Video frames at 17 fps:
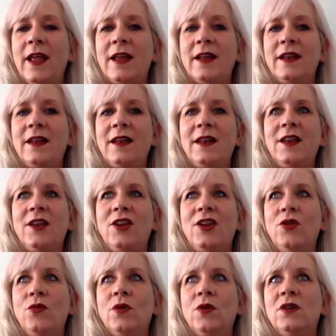and
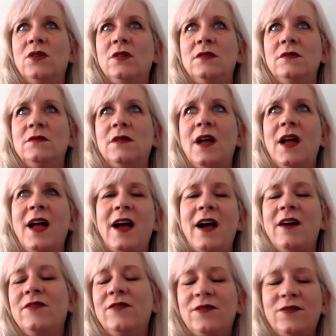you will
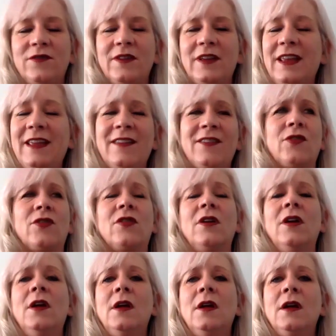have either
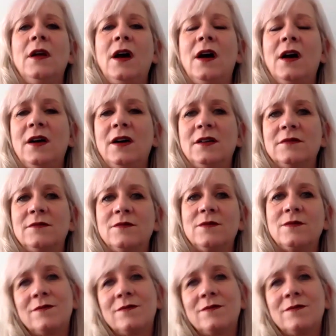a